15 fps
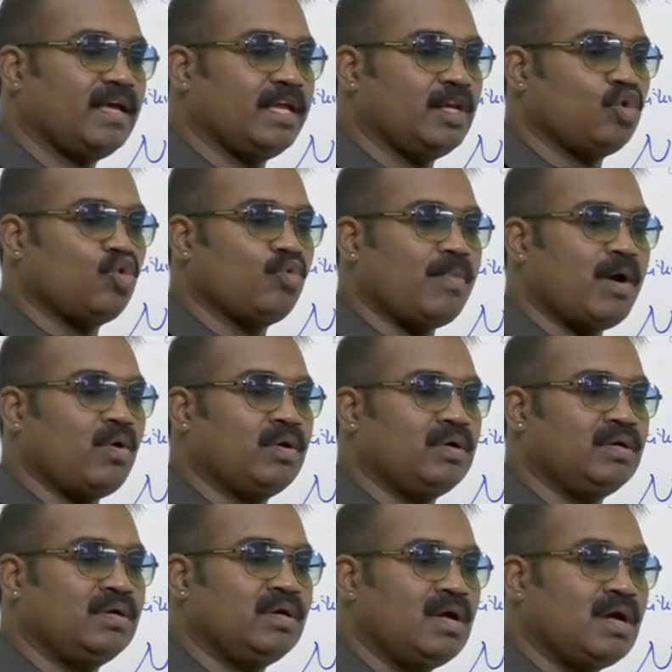In
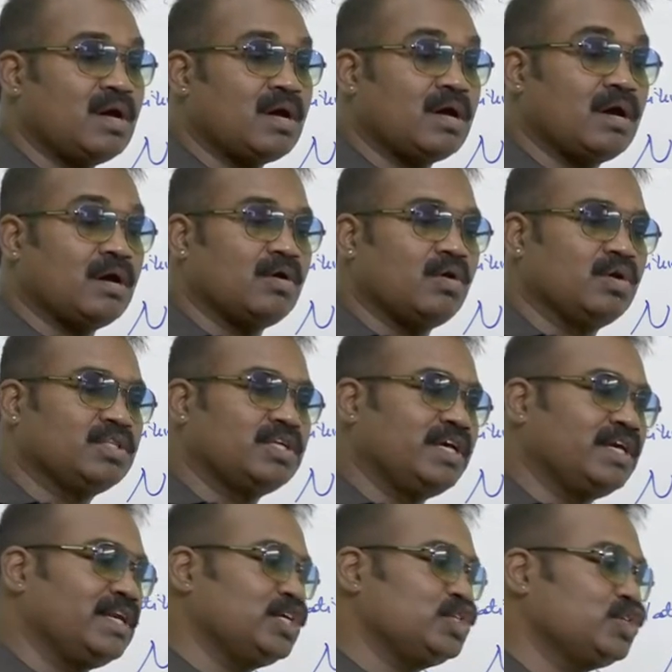Kumaon,
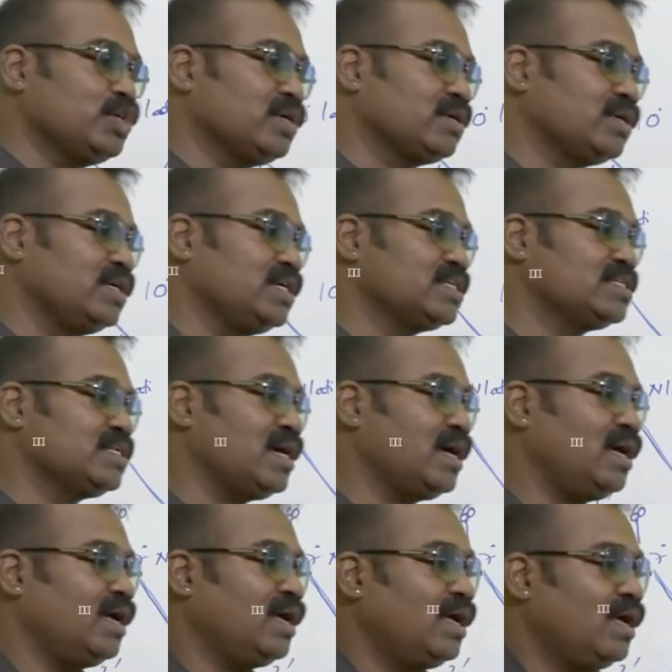Gangotri Glacier is
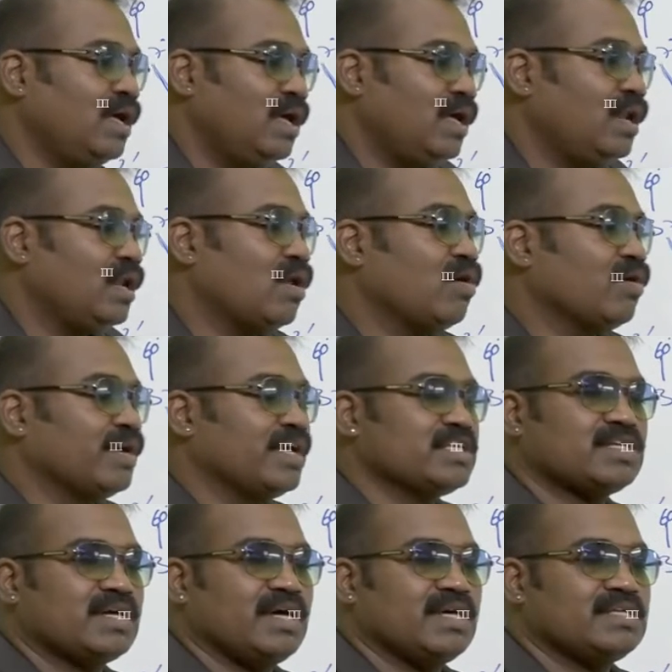the
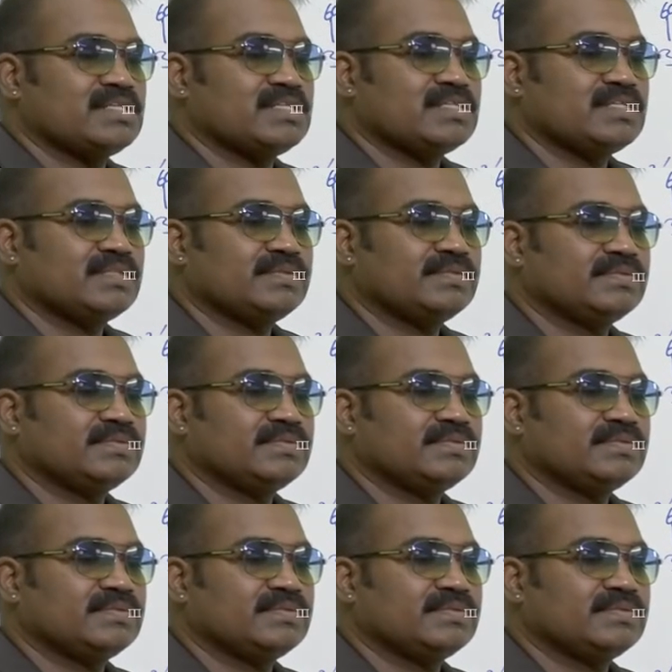longest, guys.